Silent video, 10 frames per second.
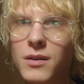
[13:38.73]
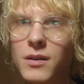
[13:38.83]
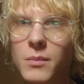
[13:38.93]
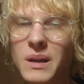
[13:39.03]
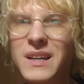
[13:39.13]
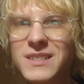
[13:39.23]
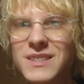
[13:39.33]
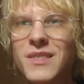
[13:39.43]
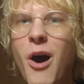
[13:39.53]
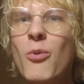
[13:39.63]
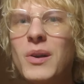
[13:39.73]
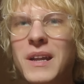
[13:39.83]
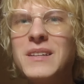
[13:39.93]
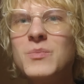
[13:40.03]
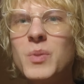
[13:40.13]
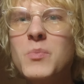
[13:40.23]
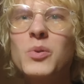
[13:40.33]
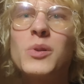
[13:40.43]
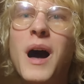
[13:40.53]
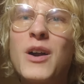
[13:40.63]
because nowadays
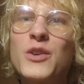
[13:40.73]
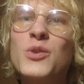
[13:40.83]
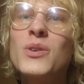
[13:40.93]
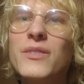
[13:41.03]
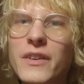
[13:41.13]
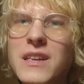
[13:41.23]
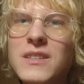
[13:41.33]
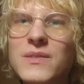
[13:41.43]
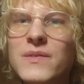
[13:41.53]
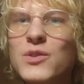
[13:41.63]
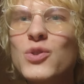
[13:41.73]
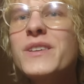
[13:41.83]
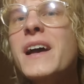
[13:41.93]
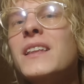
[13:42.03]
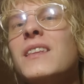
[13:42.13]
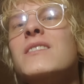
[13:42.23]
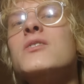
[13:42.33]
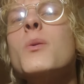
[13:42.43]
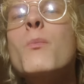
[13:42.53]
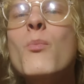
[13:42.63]
people are doing things to get
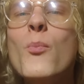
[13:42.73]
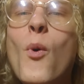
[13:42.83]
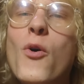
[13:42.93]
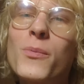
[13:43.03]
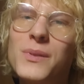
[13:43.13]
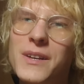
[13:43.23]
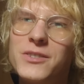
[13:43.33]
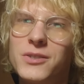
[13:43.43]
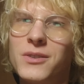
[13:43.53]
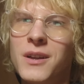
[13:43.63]
some more pleasure,